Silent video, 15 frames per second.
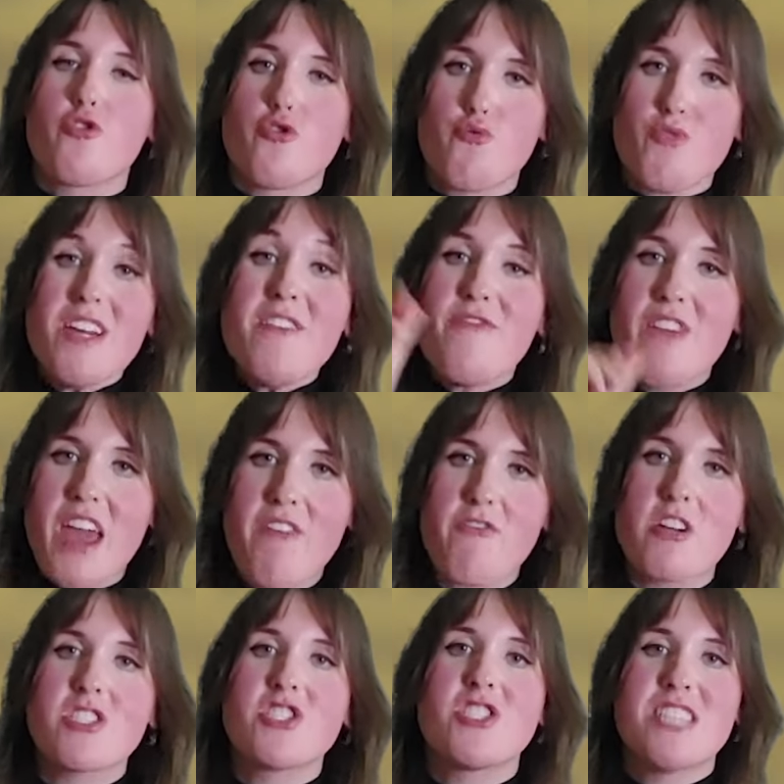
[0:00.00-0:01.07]
three
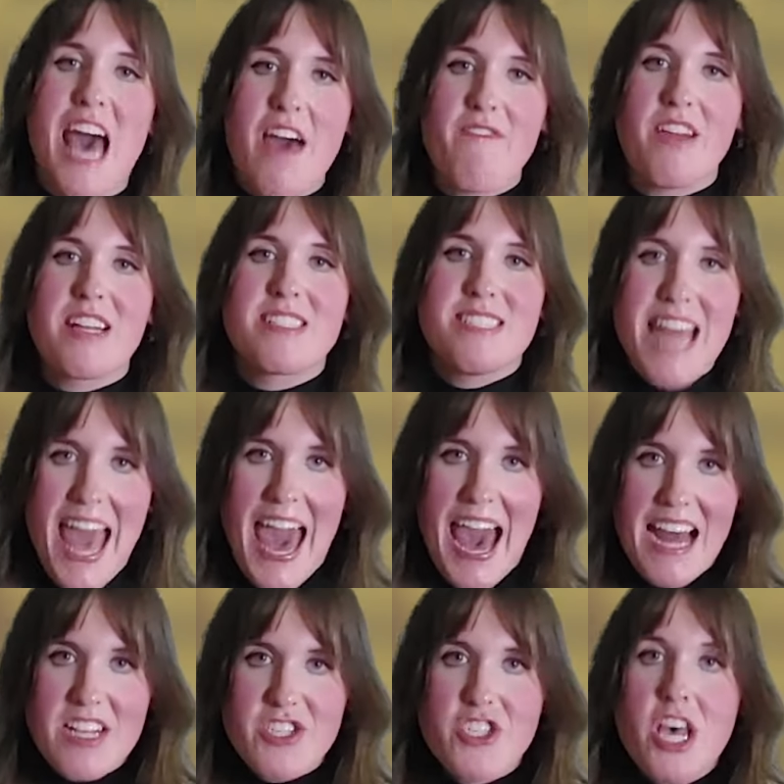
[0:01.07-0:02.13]
favorite sapphic
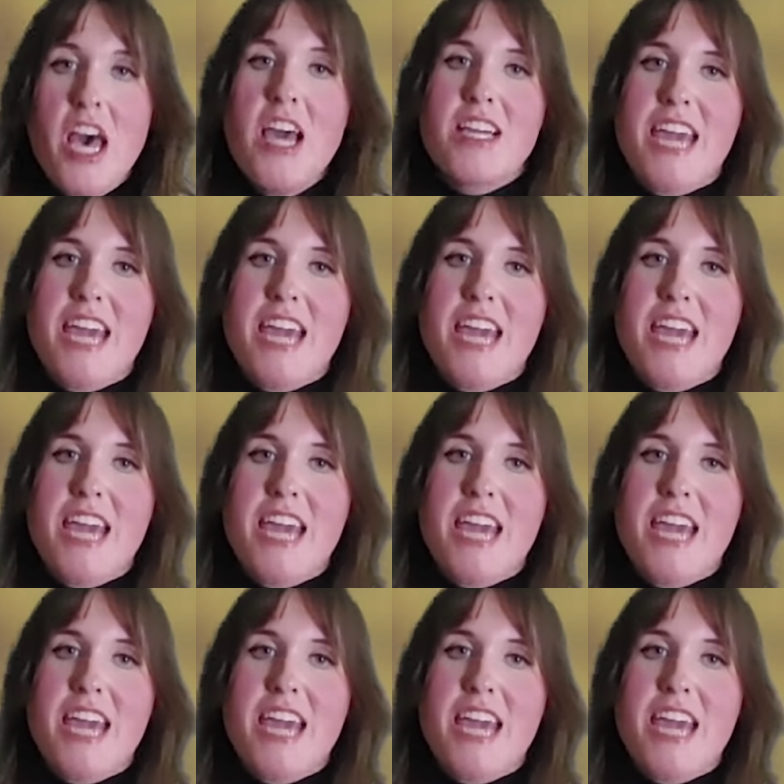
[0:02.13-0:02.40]
dads,